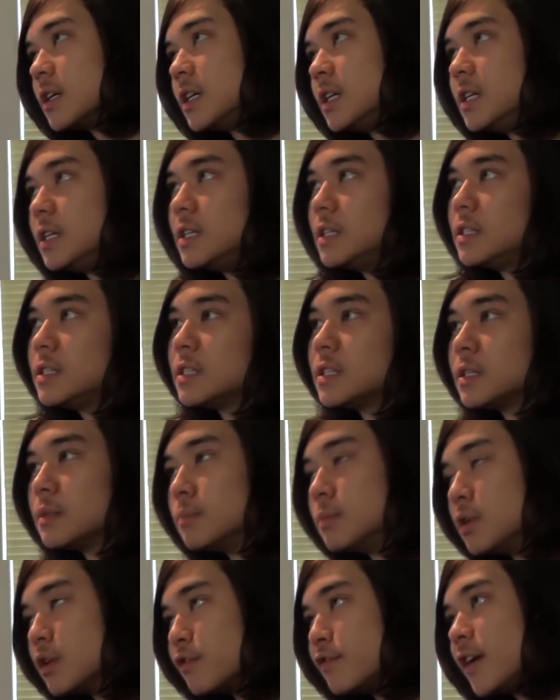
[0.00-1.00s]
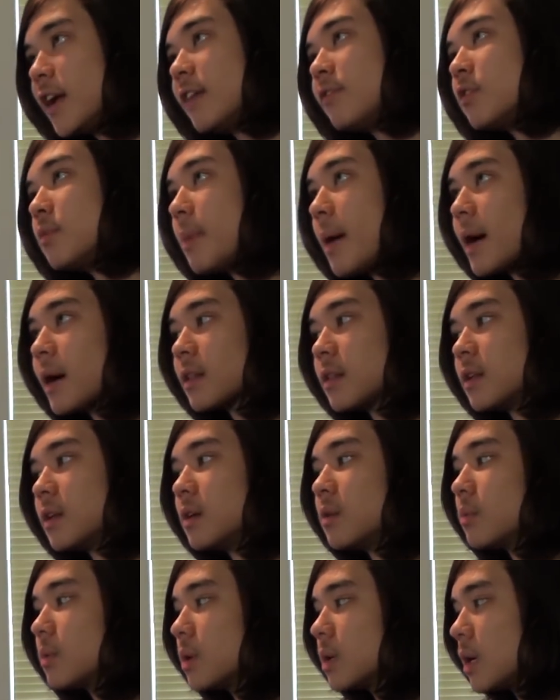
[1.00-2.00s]
he did me a favor back
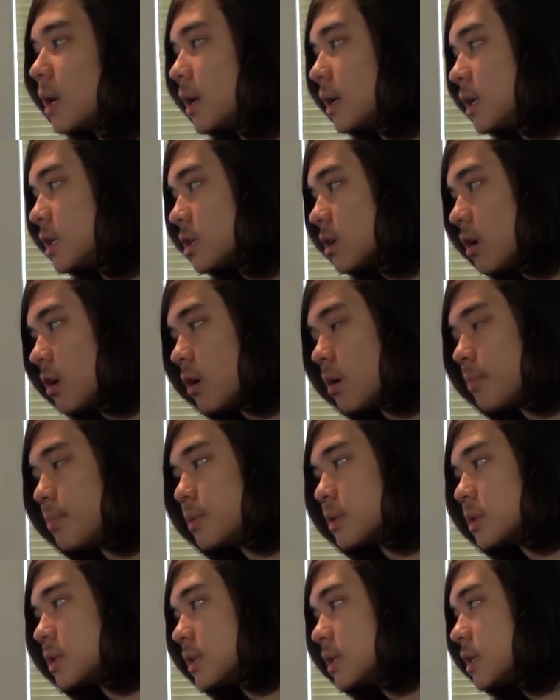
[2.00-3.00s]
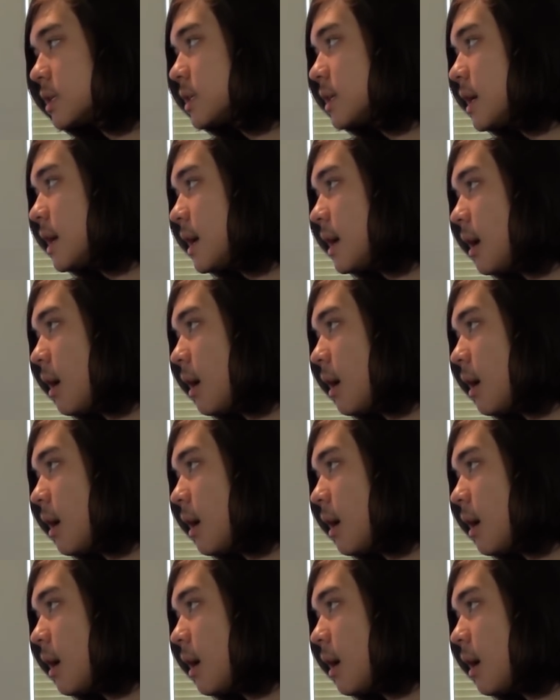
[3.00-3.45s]
then and whatnot. It's all business.